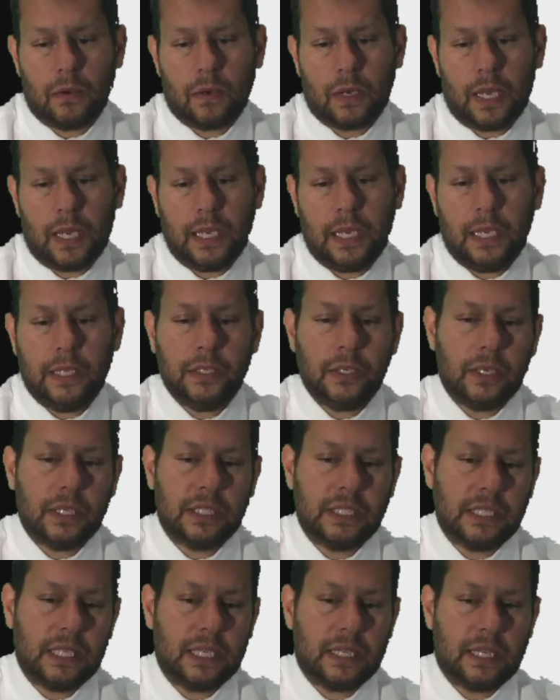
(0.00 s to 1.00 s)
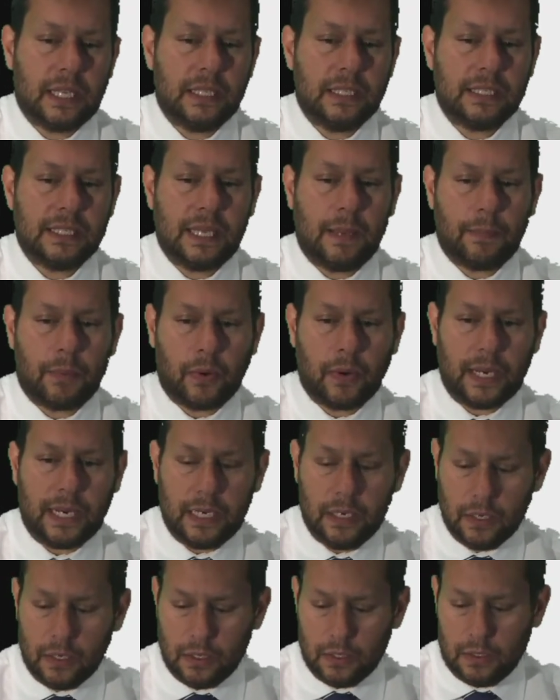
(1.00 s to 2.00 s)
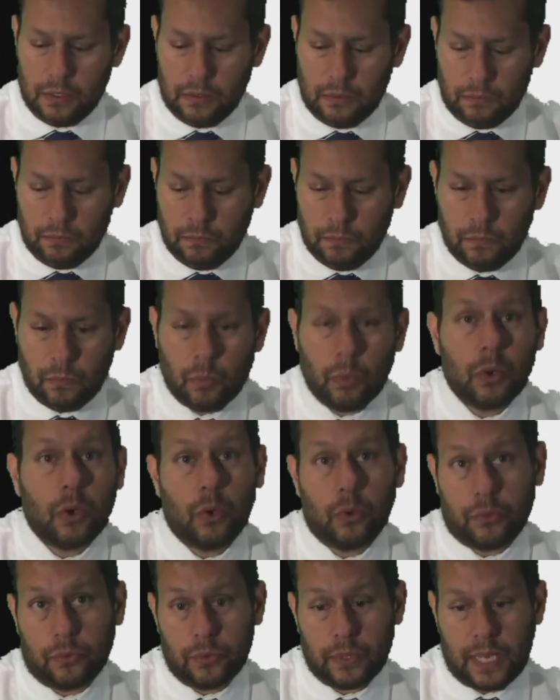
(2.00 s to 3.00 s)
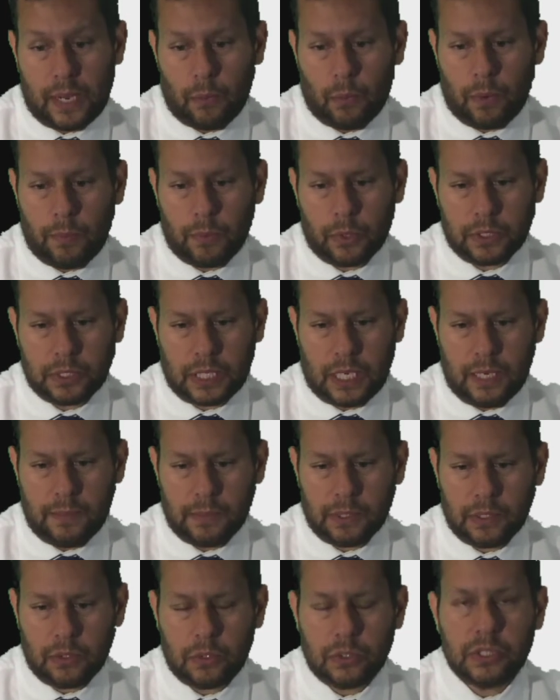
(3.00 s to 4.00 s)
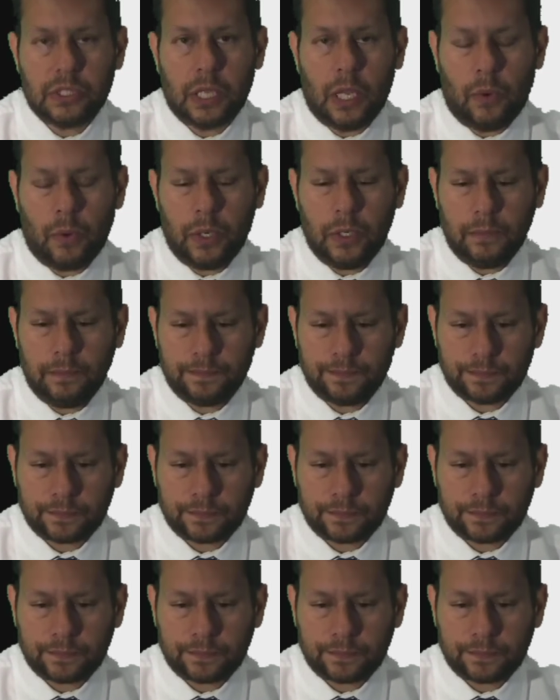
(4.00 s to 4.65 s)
Okay, and you can see it then separate. We'll go through that one more time, a little slower.